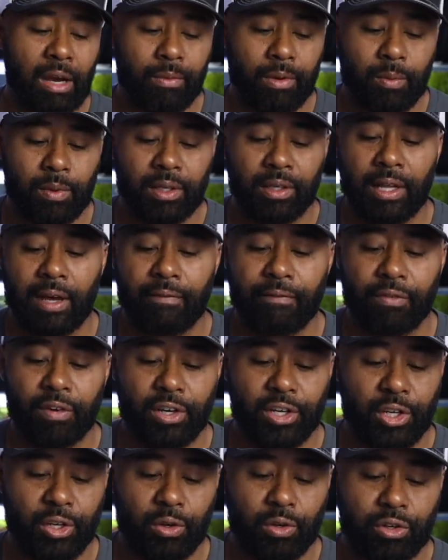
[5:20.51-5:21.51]
We would love for
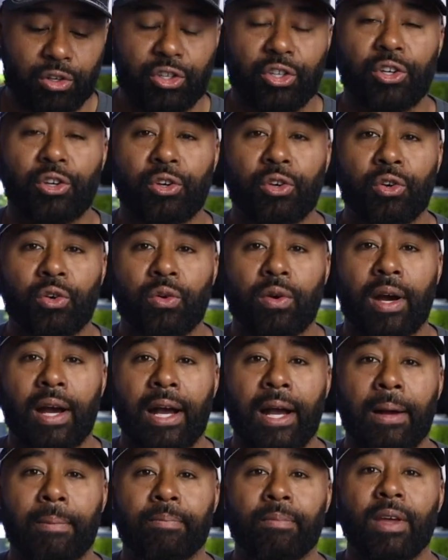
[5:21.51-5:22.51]
you
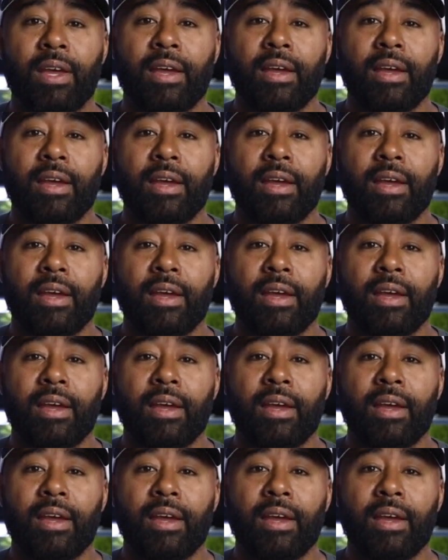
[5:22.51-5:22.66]
to